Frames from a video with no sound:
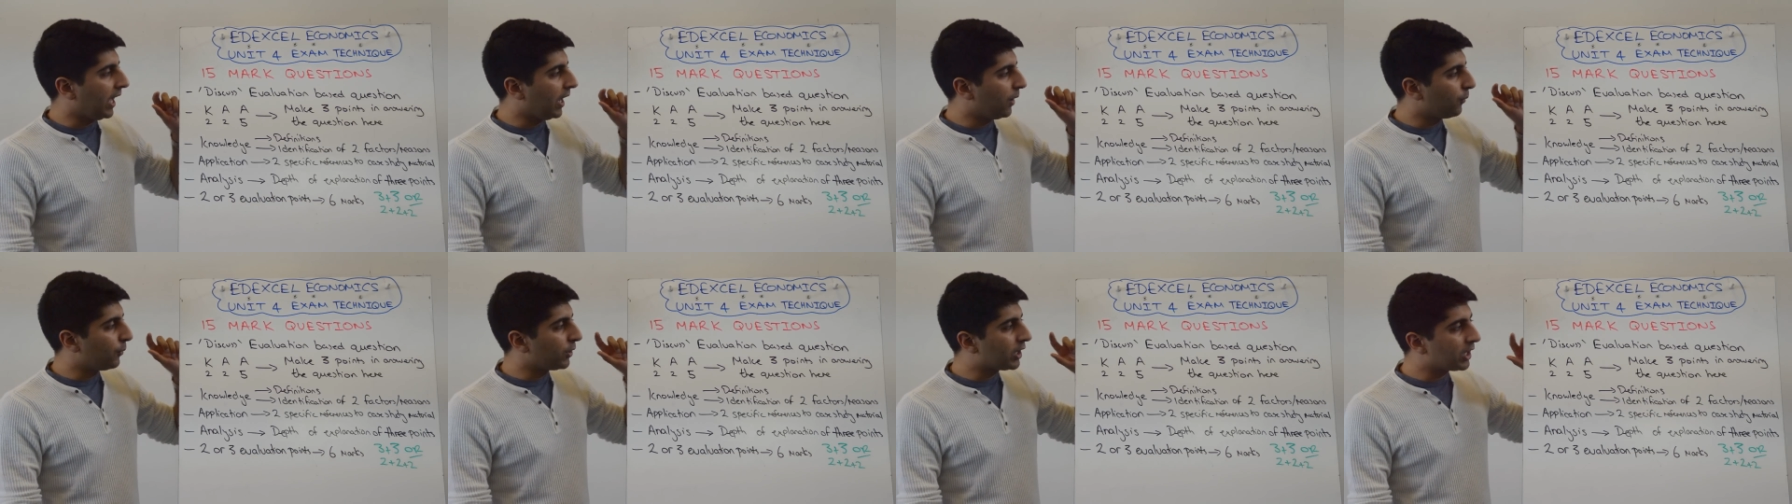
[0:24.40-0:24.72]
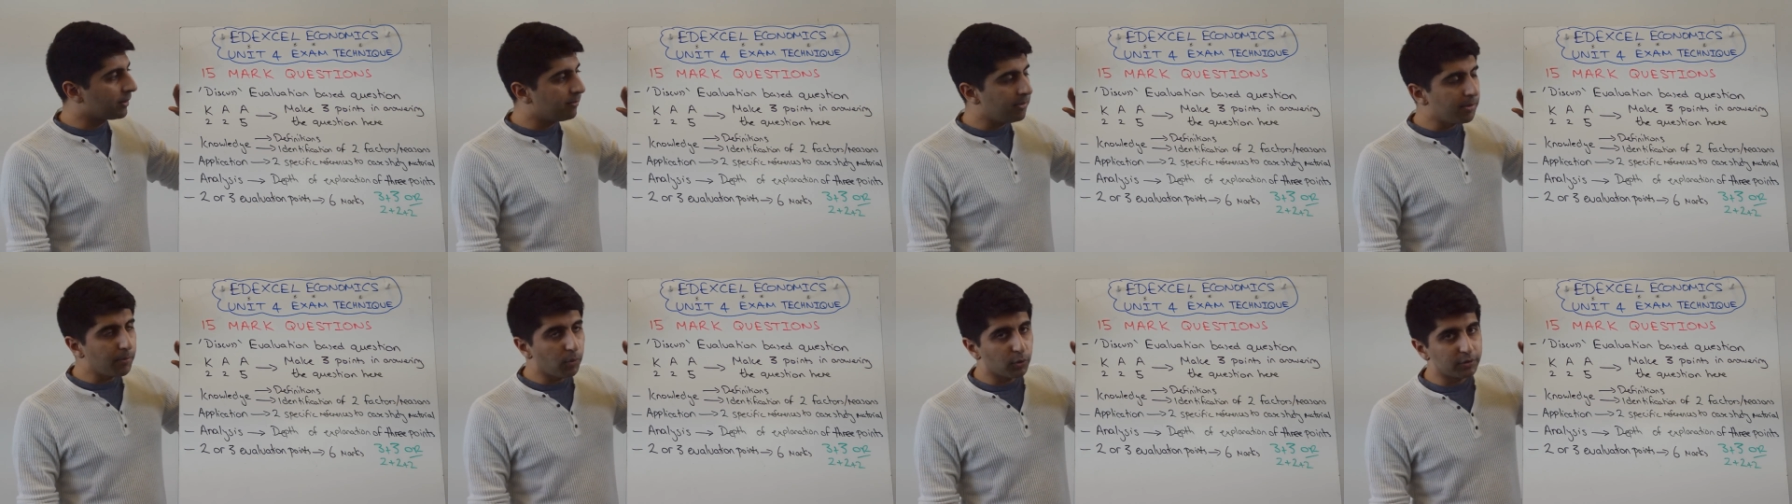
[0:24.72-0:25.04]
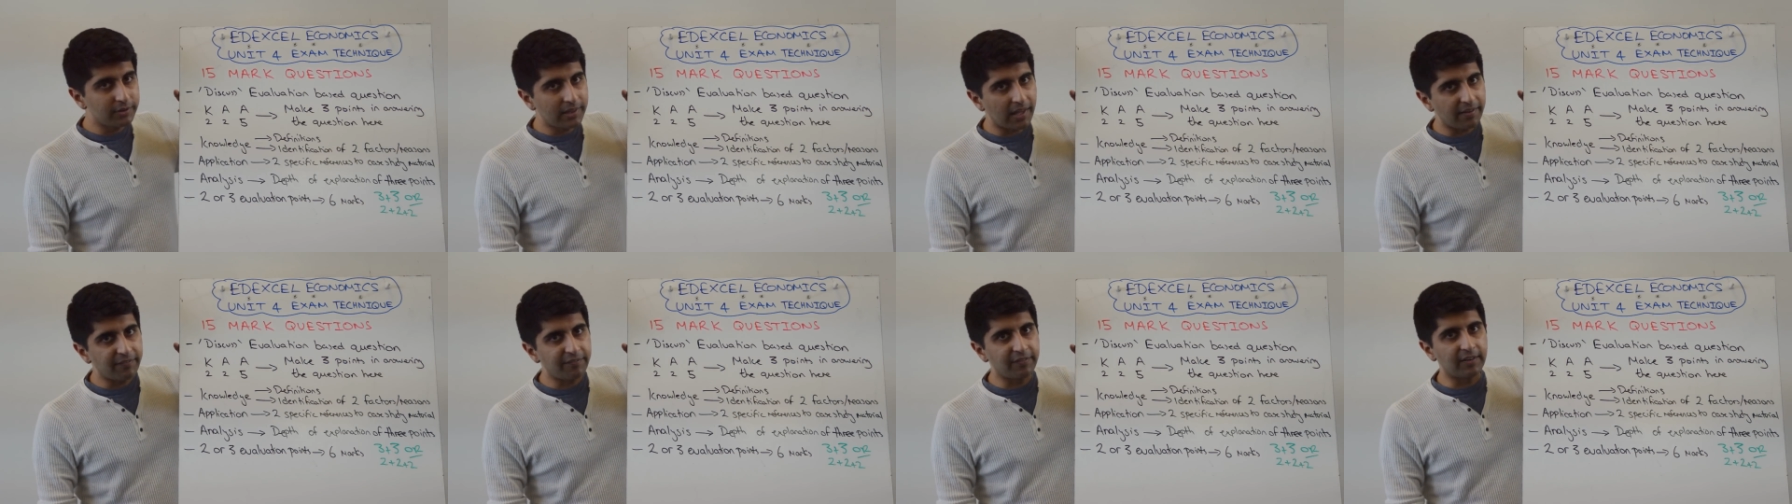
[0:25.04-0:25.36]
We can be more
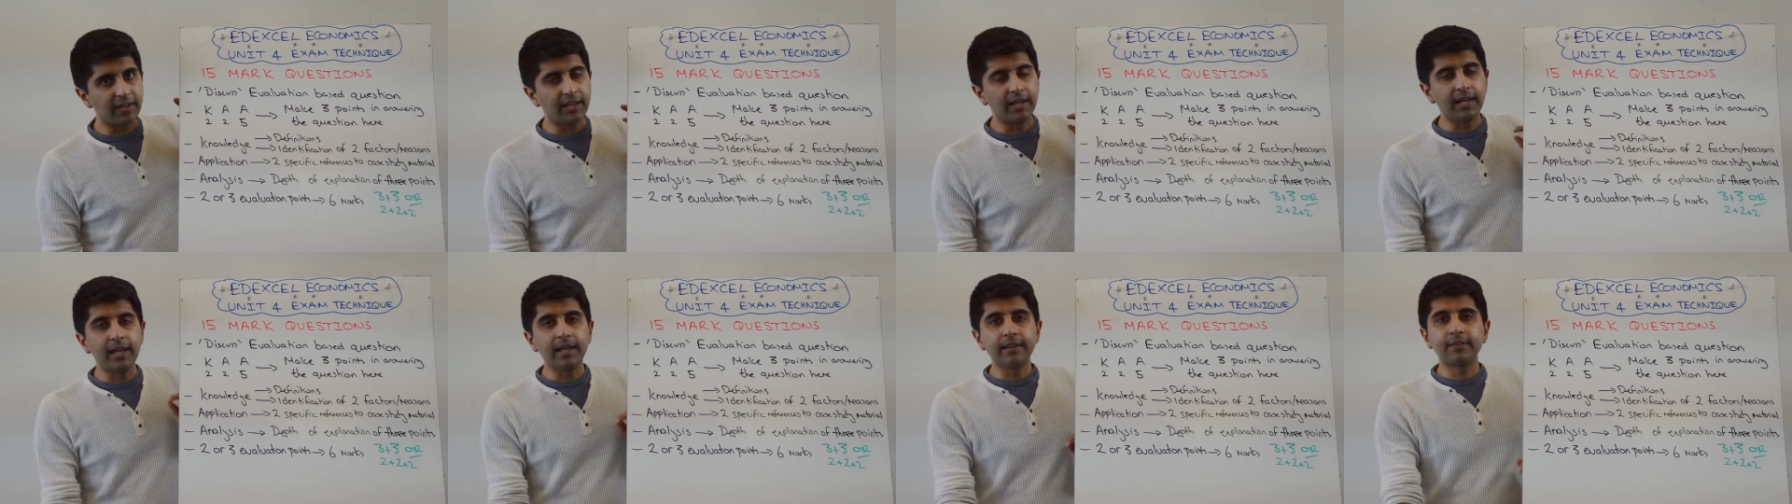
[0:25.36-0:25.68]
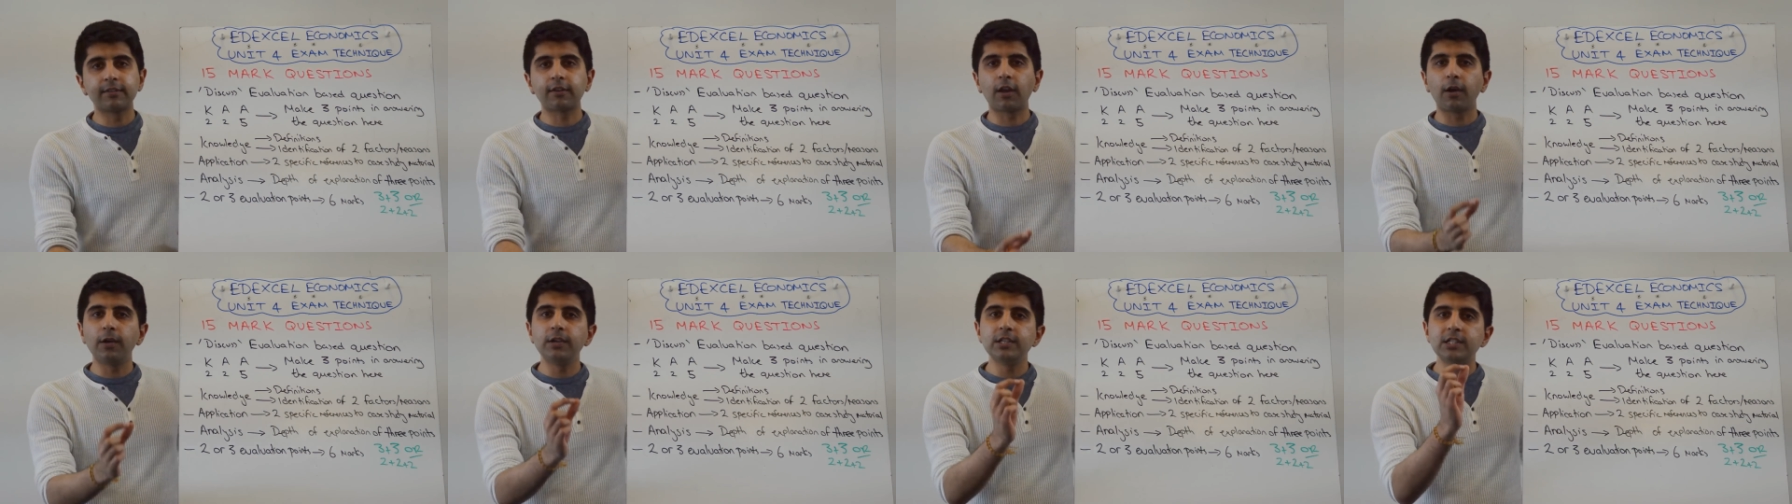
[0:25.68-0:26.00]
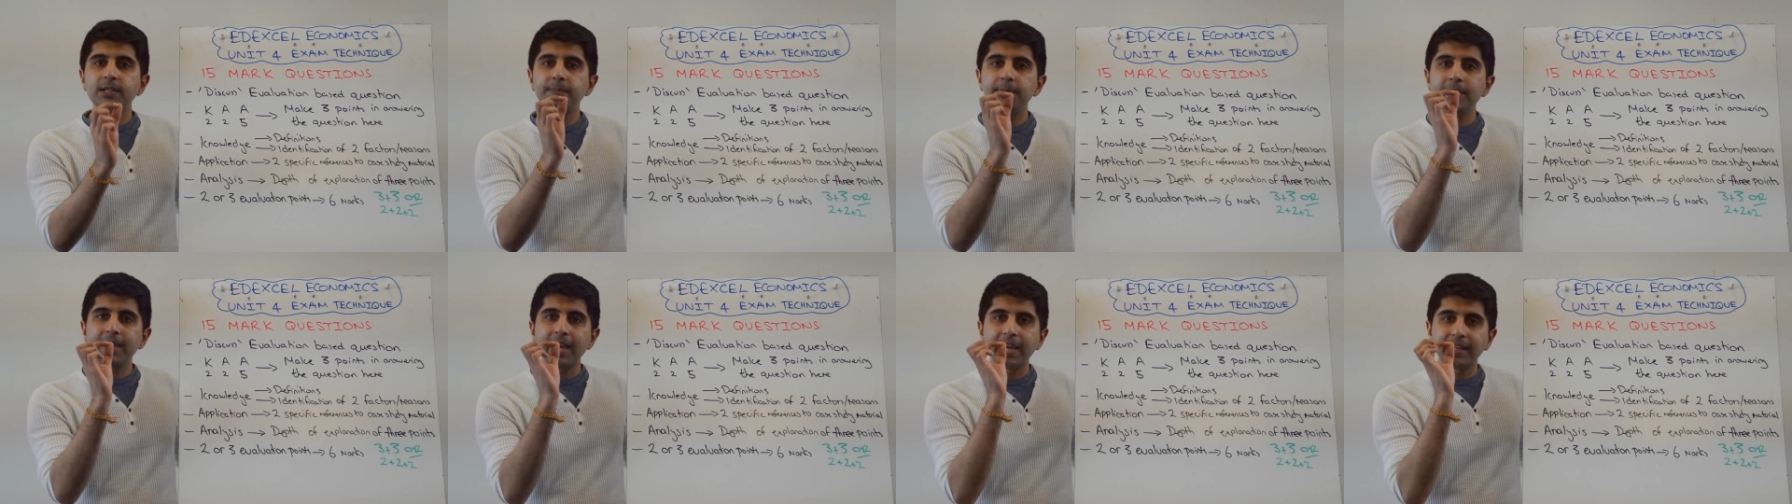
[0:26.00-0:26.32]
definite. It's going to
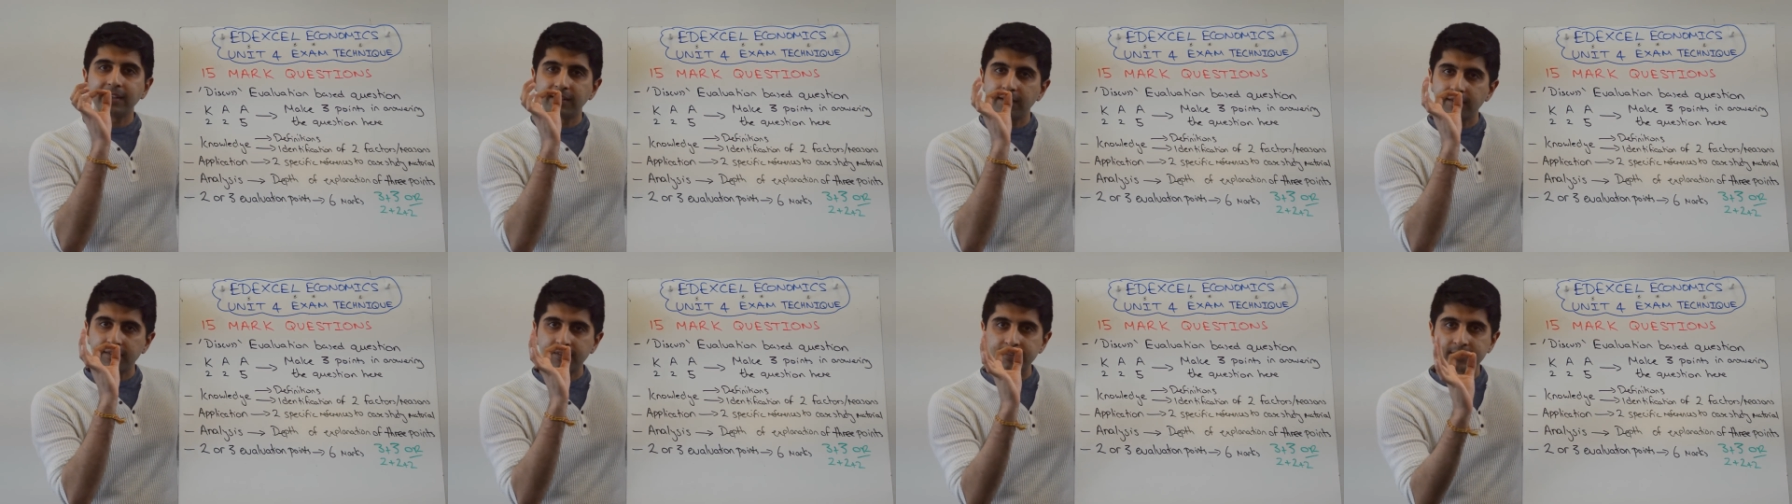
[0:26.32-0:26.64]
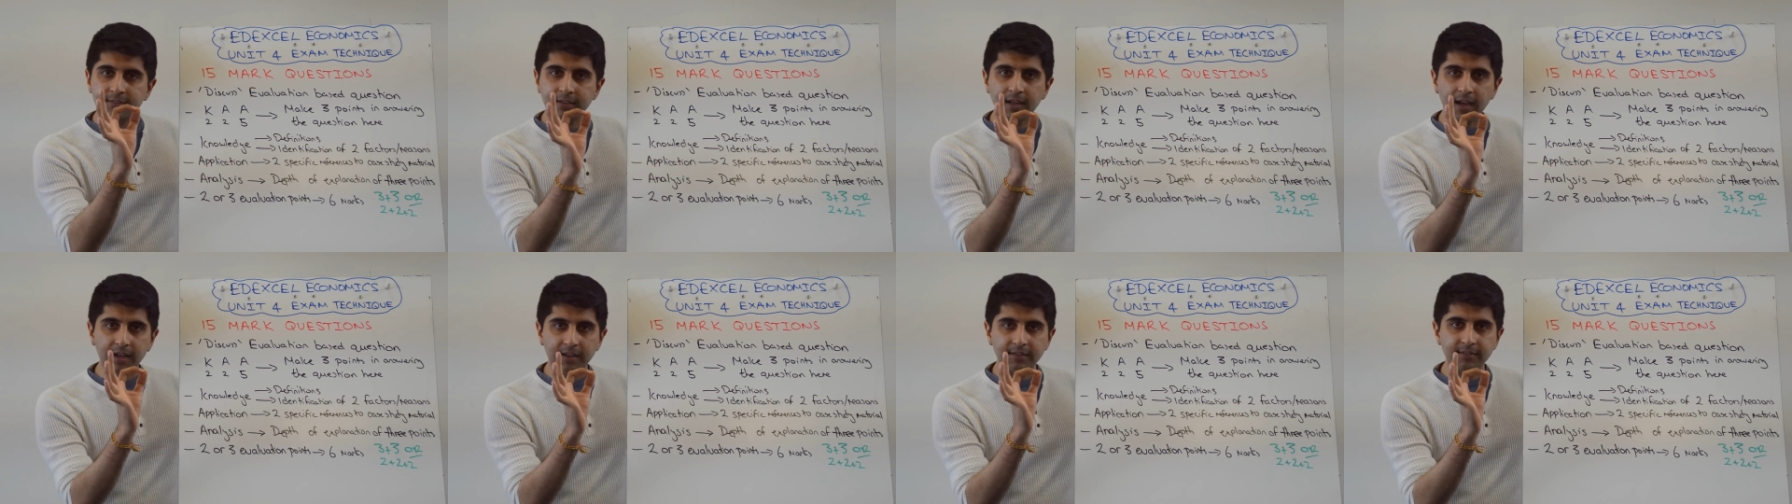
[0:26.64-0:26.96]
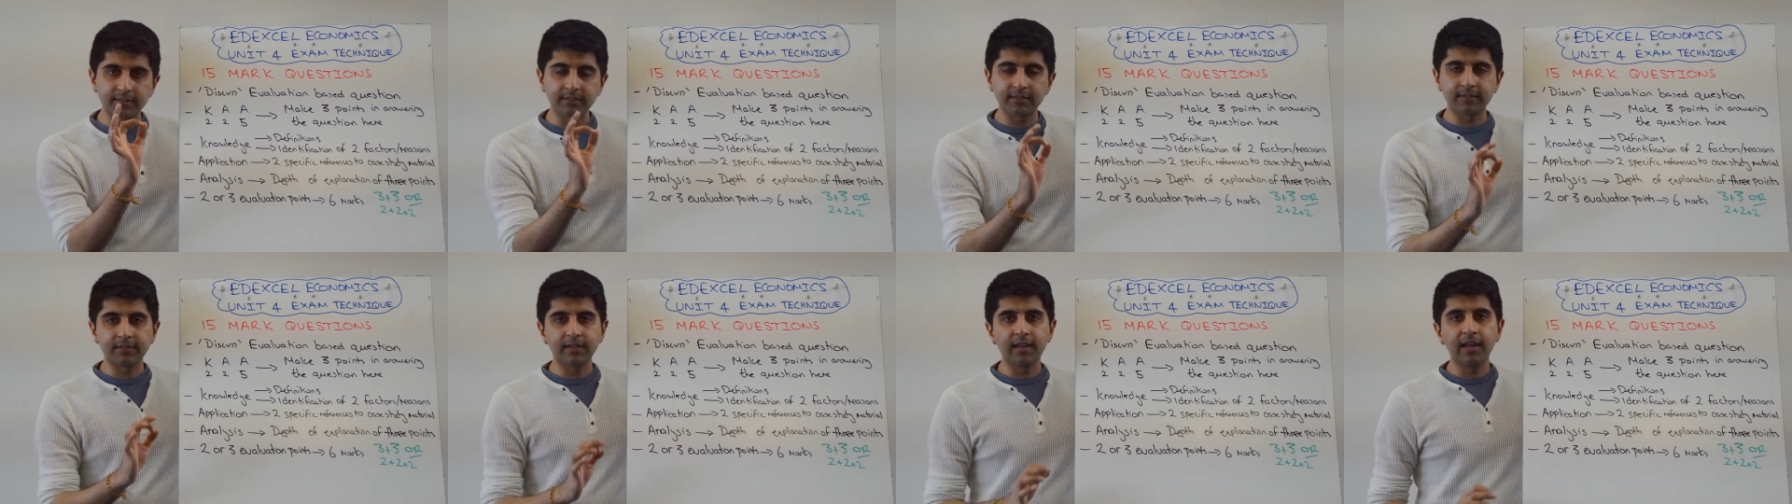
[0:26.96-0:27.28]
be a
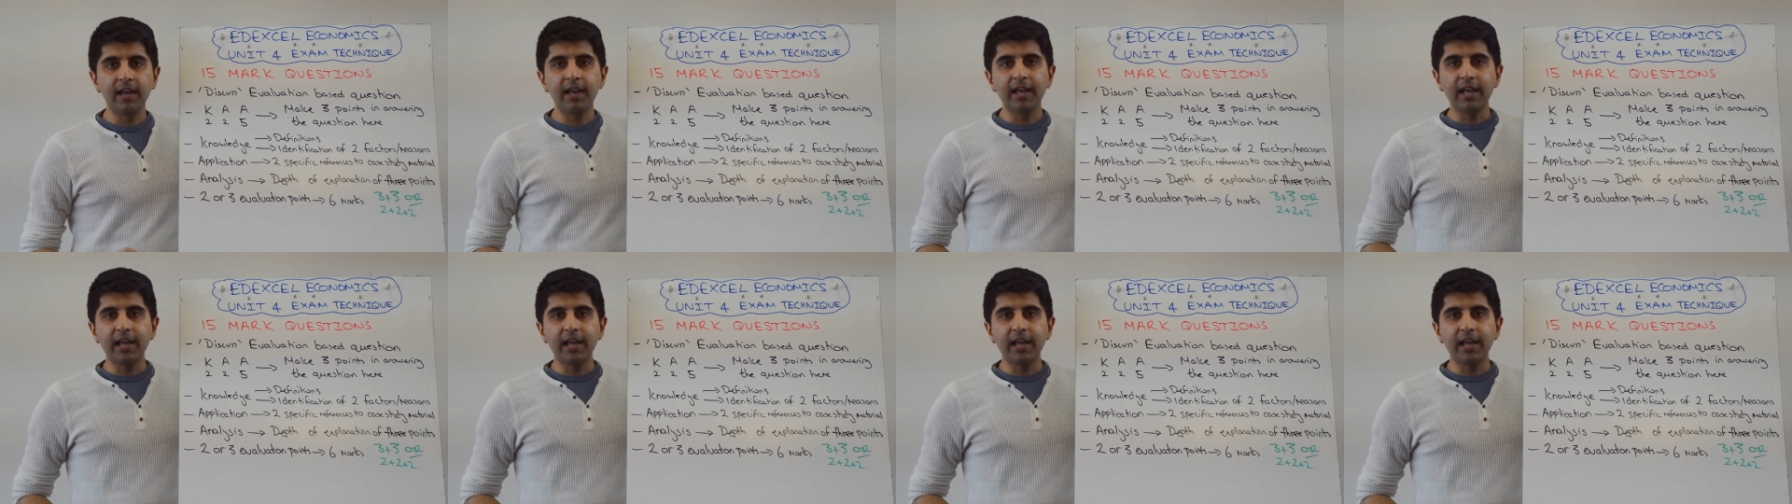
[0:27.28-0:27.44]
discuss